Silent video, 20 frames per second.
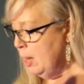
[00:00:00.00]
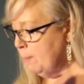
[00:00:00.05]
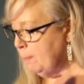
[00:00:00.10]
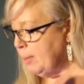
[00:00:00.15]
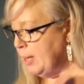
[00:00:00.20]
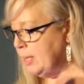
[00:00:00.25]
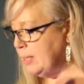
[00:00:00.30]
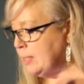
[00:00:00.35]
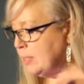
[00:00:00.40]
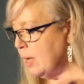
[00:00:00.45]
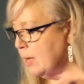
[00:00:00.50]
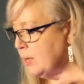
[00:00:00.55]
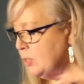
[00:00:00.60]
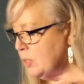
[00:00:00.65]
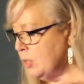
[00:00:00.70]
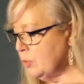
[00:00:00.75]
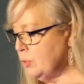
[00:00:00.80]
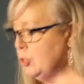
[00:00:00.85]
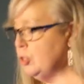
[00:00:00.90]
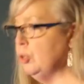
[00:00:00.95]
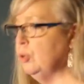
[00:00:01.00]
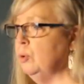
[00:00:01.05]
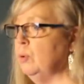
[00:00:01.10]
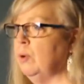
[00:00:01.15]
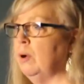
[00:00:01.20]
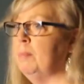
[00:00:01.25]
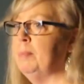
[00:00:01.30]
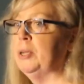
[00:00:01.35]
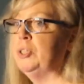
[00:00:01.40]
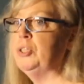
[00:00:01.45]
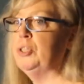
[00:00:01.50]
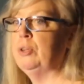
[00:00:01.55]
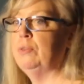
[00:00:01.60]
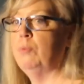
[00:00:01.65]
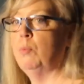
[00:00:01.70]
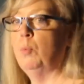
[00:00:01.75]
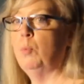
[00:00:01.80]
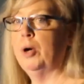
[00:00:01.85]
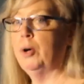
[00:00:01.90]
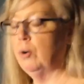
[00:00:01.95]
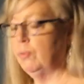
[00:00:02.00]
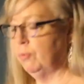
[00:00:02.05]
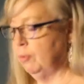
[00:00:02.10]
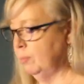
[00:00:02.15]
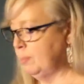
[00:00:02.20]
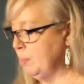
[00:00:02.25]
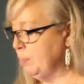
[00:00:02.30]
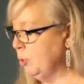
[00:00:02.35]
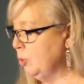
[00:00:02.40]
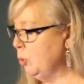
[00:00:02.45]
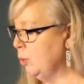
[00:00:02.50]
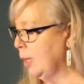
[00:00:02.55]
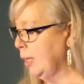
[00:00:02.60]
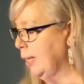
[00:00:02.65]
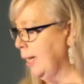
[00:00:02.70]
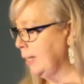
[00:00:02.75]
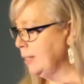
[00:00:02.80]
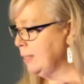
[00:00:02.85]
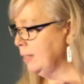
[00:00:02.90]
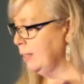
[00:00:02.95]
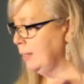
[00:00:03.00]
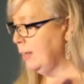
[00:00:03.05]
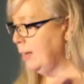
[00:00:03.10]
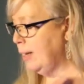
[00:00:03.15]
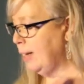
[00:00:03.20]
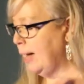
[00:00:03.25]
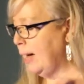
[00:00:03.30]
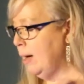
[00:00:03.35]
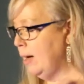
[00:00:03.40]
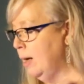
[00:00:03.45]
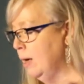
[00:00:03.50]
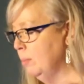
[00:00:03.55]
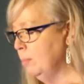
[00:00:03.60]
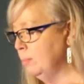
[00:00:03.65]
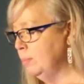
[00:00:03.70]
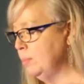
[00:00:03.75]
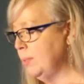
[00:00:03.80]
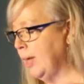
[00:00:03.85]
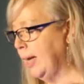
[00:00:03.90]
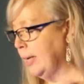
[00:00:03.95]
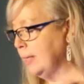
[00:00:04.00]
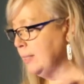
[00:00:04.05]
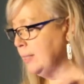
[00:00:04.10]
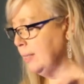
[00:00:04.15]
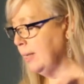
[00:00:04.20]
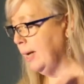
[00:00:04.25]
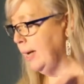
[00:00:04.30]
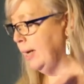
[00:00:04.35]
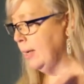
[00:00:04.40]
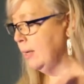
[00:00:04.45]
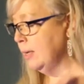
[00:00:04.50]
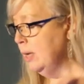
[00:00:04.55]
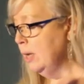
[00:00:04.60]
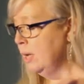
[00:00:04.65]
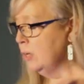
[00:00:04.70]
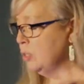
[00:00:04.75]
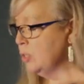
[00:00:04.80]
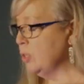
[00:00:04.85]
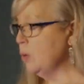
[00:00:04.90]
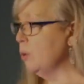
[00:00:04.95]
but it's also to a bunch of wonderful people who I'd like to um, thank tonight. So